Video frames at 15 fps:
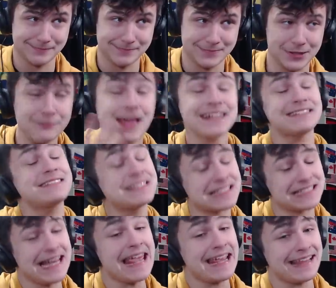So that's the
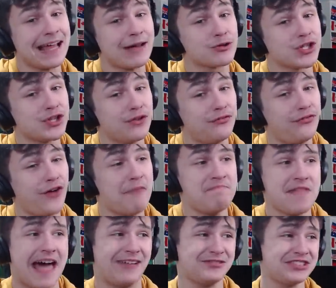snake that was on the
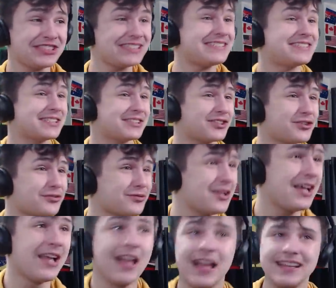phone now. Jesus.
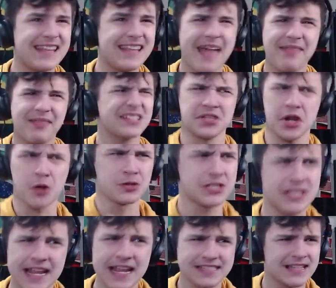Yeah, there's no
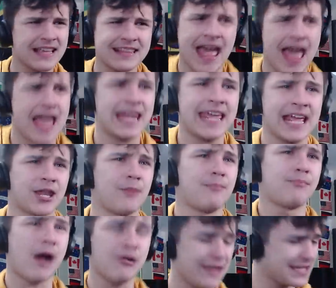snakes like that in
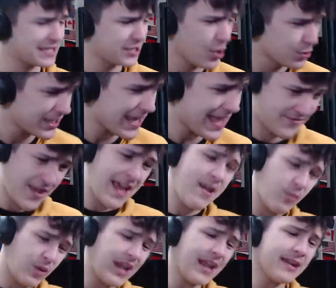England, bro. There's no snakes.
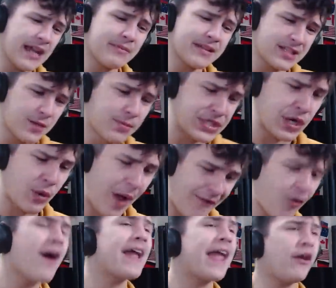When I come into Brazil,
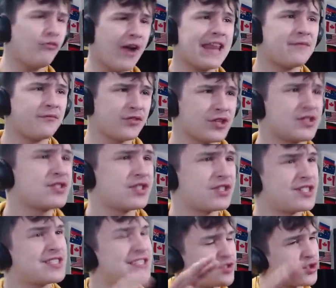I've got to get ready
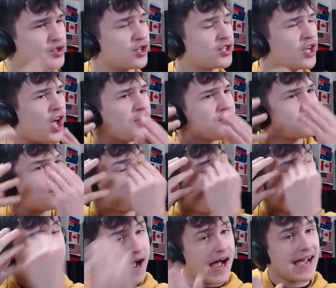for
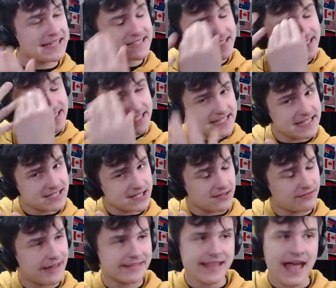my eyes to see
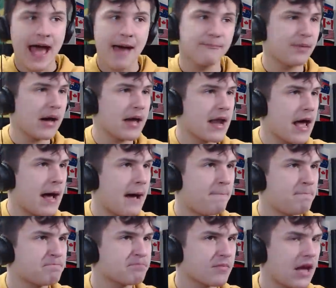stuff like that. But
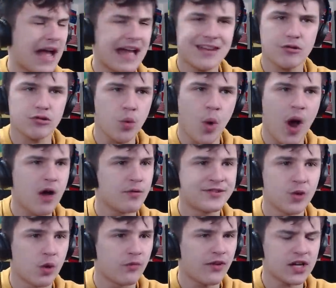I don't know what I would
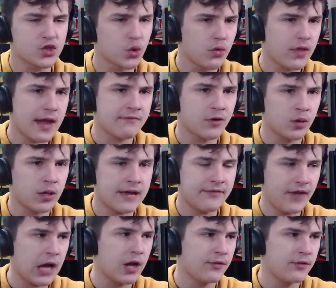do if I saw that in real life.